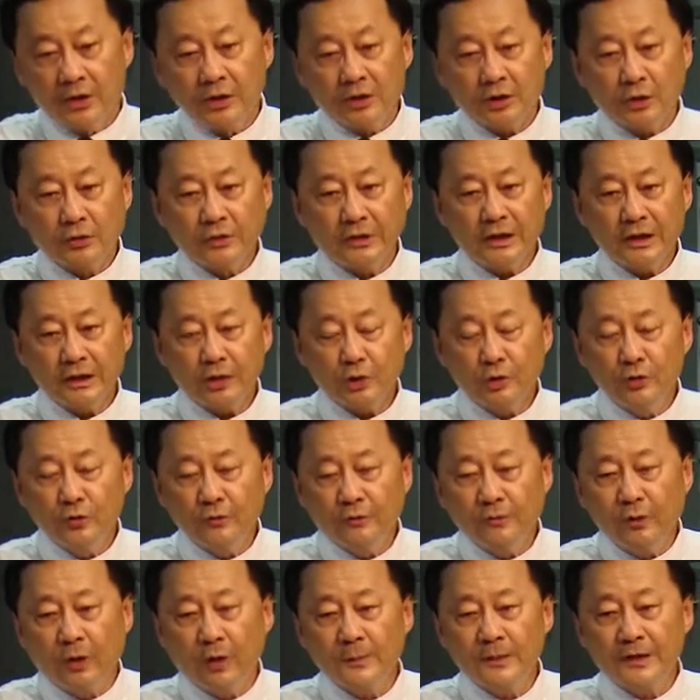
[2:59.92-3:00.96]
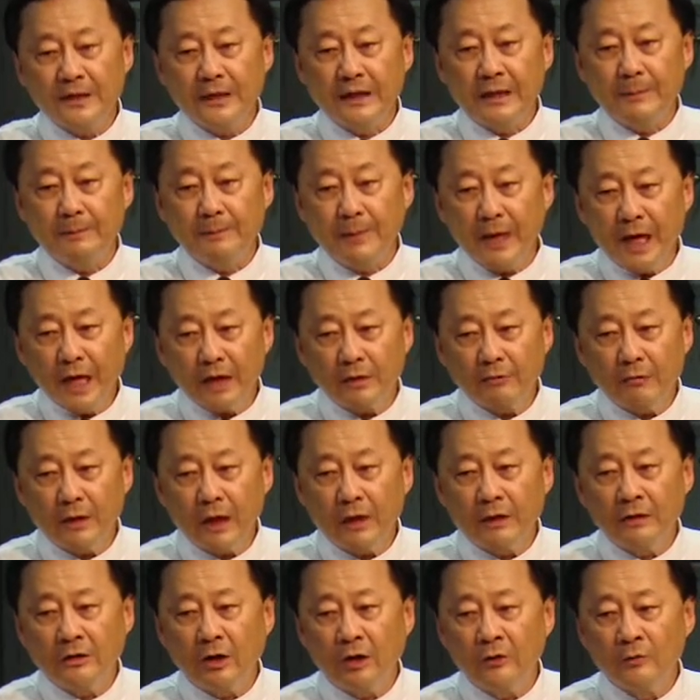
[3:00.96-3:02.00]
So this too forms the
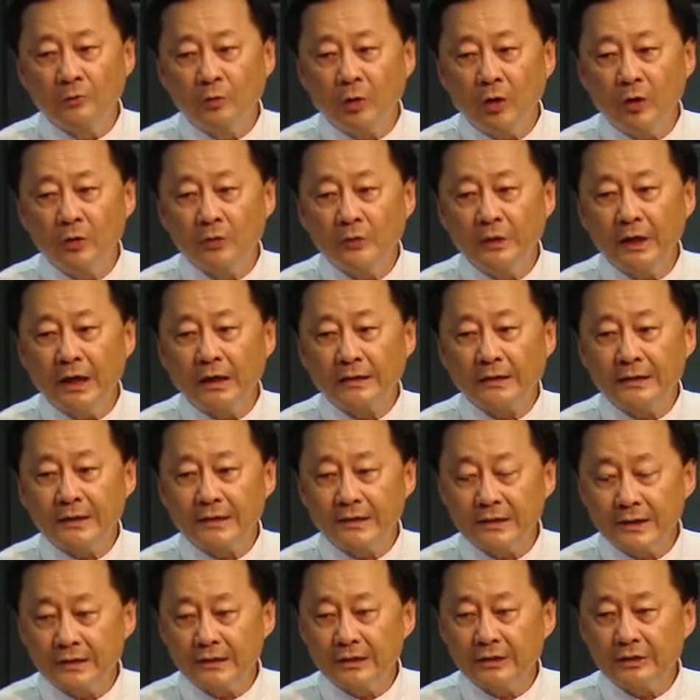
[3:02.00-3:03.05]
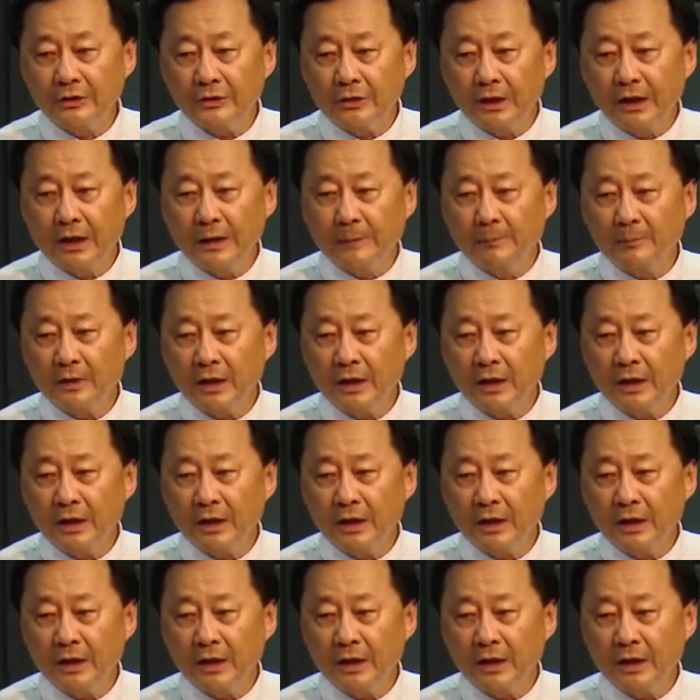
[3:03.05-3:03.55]
background on what we are discussing today.